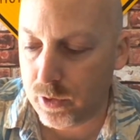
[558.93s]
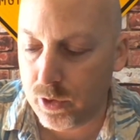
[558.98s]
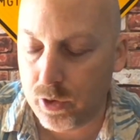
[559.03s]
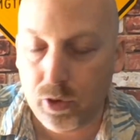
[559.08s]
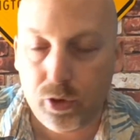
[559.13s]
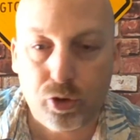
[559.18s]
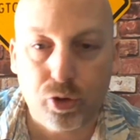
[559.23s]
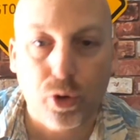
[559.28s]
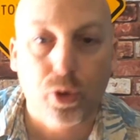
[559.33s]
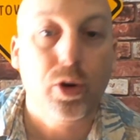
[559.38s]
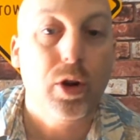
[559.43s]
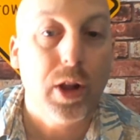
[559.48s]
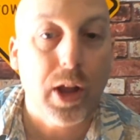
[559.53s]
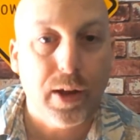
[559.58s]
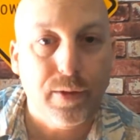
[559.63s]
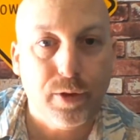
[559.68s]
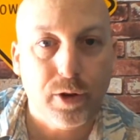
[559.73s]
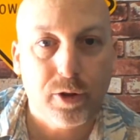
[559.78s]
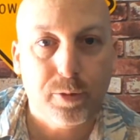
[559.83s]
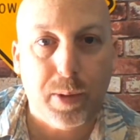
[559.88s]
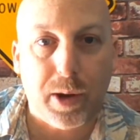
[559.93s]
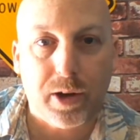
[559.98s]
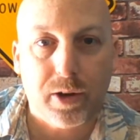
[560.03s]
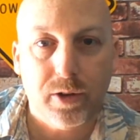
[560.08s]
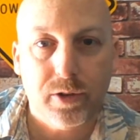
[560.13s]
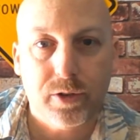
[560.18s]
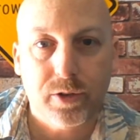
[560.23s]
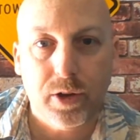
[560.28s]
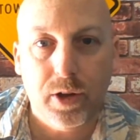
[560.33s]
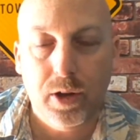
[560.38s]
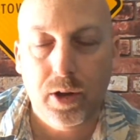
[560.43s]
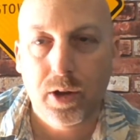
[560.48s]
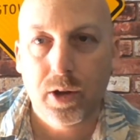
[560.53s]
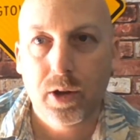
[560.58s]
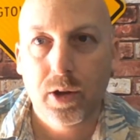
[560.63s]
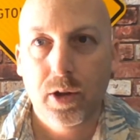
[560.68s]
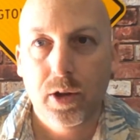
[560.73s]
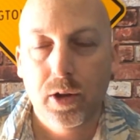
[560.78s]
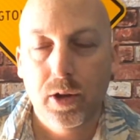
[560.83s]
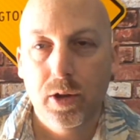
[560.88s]
shorter life expectancy,
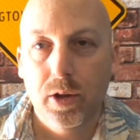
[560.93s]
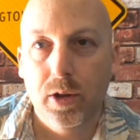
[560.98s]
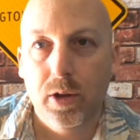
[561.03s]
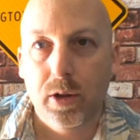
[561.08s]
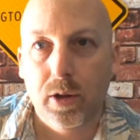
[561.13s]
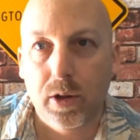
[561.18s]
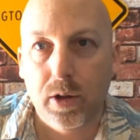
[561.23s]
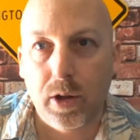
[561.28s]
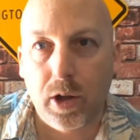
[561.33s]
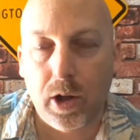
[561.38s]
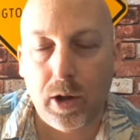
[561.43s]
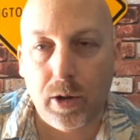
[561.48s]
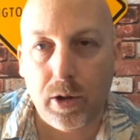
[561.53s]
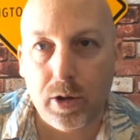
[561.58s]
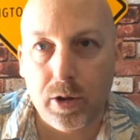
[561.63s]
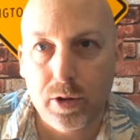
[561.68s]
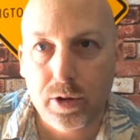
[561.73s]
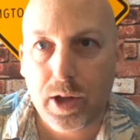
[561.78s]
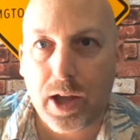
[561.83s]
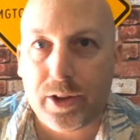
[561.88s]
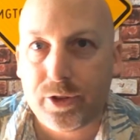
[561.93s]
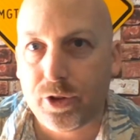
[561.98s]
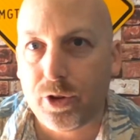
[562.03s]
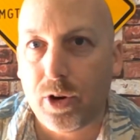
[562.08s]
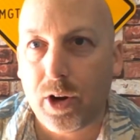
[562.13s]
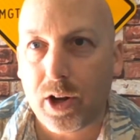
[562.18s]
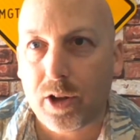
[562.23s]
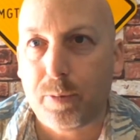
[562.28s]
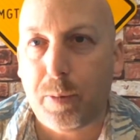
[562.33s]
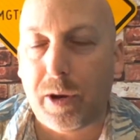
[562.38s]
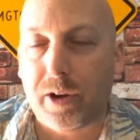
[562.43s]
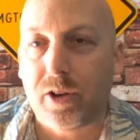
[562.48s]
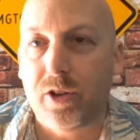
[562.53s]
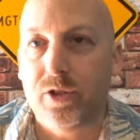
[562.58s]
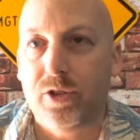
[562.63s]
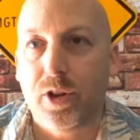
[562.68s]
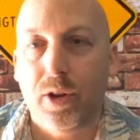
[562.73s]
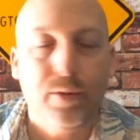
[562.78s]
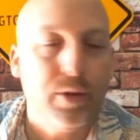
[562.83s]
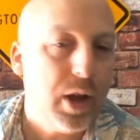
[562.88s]
lesser
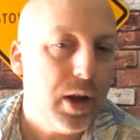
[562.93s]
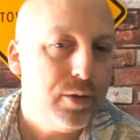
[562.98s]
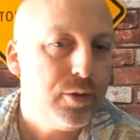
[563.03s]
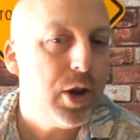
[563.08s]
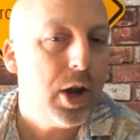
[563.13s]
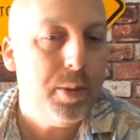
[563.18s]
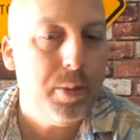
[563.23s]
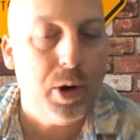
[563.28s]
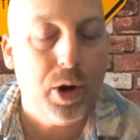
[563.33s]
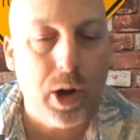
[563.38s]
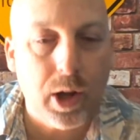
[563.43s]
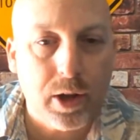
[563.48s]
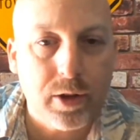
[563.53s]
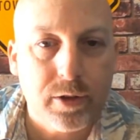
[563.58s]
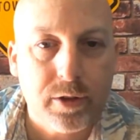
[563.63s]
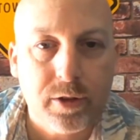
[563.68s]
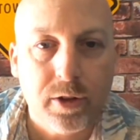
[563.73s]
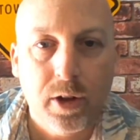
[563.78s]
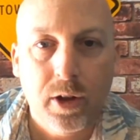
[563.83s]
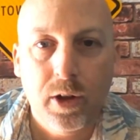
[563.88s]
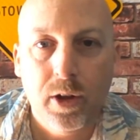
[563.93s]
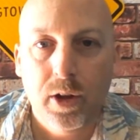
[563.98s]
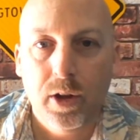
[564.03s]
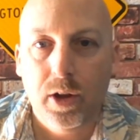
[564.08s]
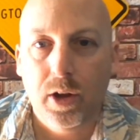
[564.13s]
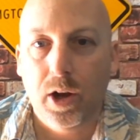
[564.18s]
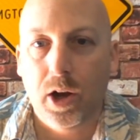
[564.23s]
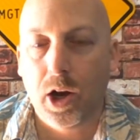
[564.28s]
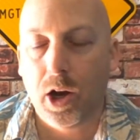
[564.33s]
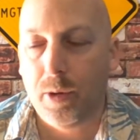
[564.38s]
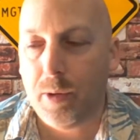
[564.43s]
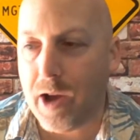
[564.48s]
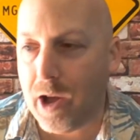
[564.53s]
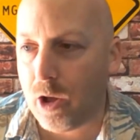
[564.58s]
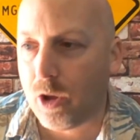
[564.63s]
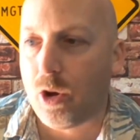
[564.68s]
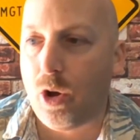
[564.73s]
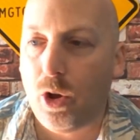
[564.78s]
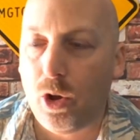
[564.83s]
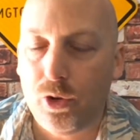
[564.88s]
expectancy of lifetime earnings,
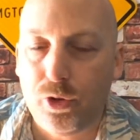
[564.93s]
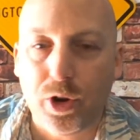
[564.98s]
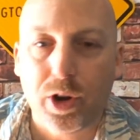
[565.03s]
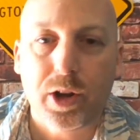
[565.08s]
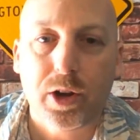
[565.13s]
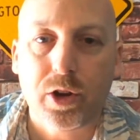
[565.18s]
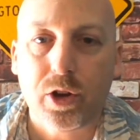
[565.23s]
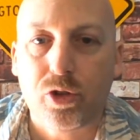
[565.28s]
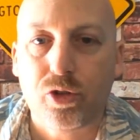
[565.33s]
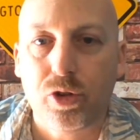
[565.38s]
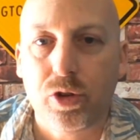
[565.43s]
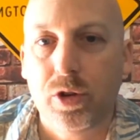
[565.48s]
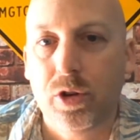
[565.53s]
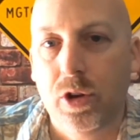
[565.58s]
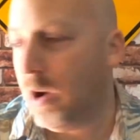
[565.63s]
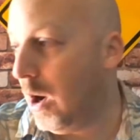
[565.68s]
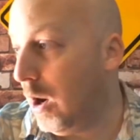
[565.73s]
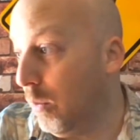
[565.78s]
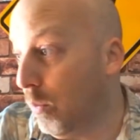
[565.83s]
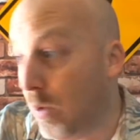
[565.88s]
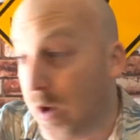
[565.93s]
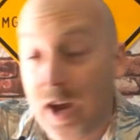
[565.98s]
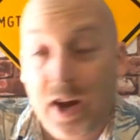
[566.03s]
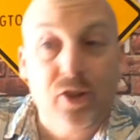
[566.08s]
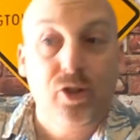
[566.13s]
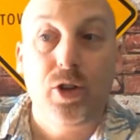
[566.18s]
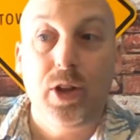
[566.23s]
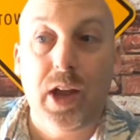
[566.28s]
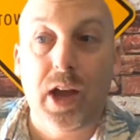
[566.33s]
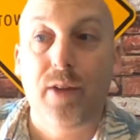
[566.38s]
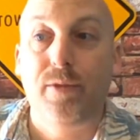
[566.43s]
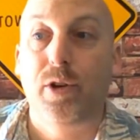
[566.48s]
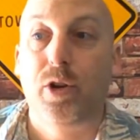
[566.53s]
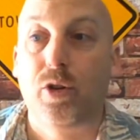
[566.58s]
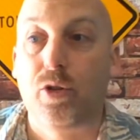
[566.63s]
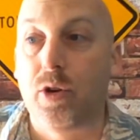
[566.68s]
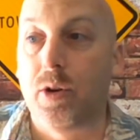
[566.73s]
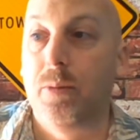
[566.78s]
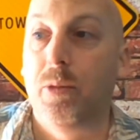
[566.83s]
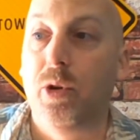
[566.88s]
alcohol and drug addiction. We actually have a
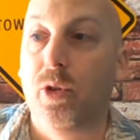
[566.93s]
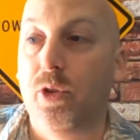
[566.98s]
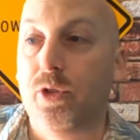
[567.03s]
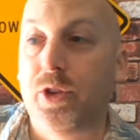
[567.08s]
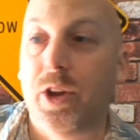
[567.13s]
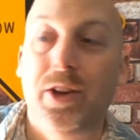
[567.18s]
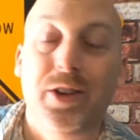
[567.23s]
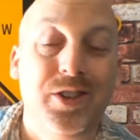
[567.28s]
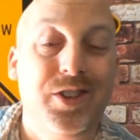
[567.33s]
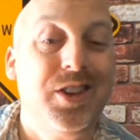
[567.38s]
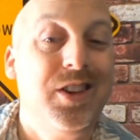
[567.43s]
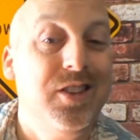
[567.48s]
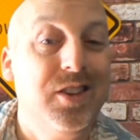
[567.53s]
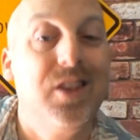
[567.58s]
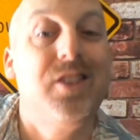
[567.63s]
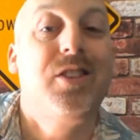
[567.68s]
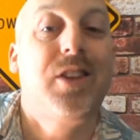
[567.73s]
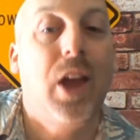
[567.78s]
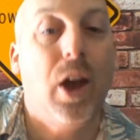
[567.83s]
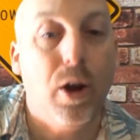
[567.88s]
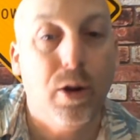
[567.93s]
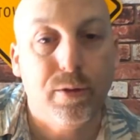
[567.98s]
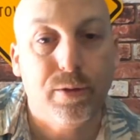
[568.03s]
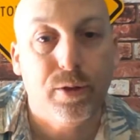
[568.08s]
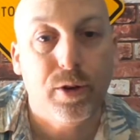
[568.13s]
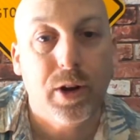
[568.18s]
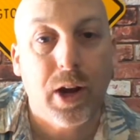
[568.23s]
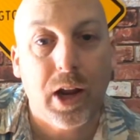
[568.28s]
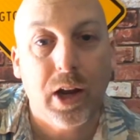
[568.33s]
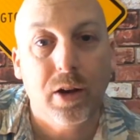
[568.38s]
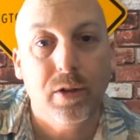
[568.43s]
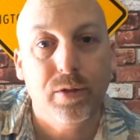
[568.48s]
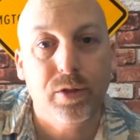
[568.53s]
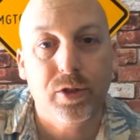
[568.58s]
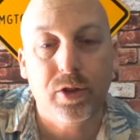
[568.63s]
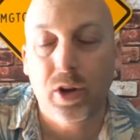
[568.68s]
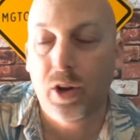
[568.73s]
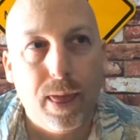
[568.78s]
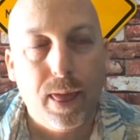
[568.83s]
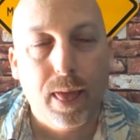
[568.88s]
criminal sentencing discount for
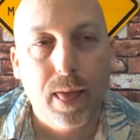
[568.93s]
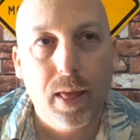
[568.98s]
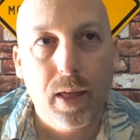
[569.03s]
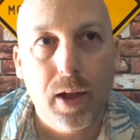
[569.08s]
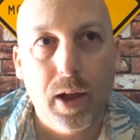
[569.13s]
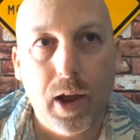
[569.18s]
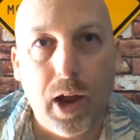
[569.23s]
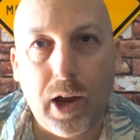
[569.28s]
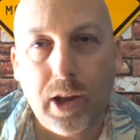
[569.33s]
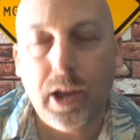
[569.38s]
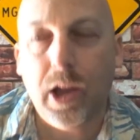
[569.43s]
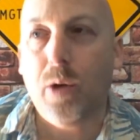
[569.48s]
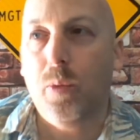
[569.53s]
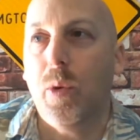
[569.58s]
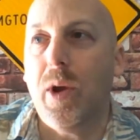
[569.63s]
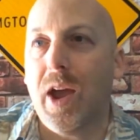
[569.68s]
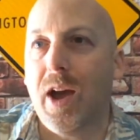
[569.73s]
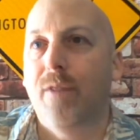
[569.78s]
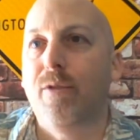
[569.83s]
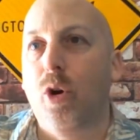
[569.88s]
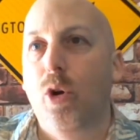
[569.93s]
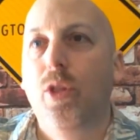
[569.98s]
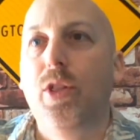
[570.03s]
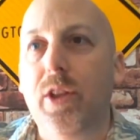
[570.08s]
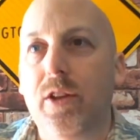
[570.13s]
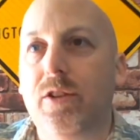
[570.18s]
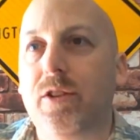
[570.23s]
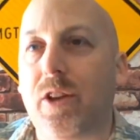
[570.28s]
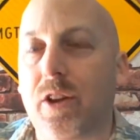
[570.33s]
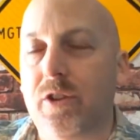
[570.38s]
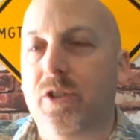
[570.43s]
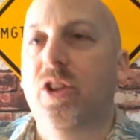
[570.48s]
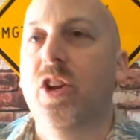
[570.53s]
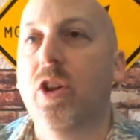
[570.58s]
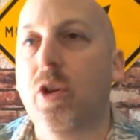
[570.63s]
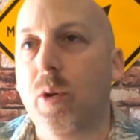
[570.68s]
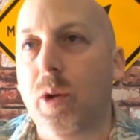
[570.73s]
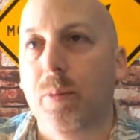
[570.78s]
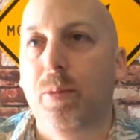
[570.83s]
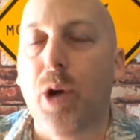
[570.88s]
natives, and yet we have all these
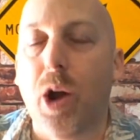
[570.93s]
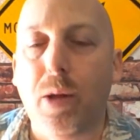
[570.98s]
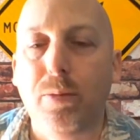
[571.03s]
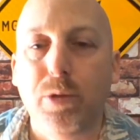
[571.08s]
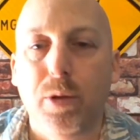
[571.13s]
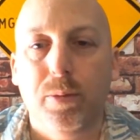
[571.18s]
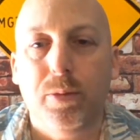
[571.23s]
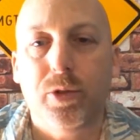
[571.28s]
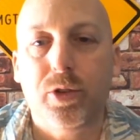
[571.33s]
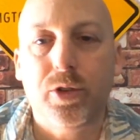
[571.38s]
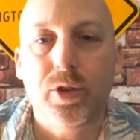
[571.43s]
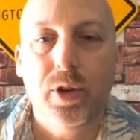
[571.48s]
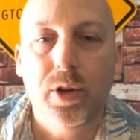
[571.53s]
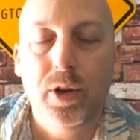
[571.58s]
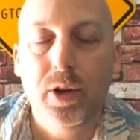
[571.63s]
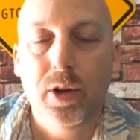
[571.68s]
continuing problems.